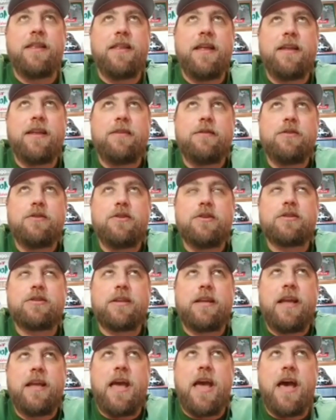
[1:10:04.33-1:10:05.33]
And then
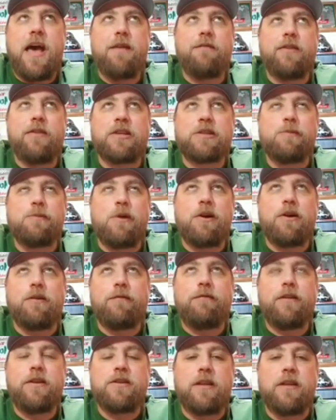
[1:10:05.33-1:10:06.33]
you're just going to have the
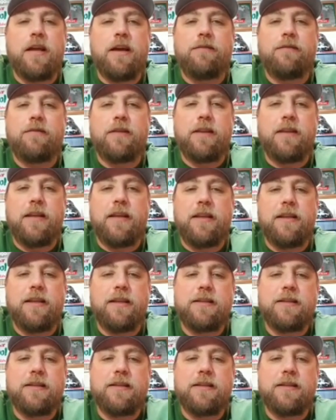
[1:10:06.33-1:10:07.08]
smarter fish left,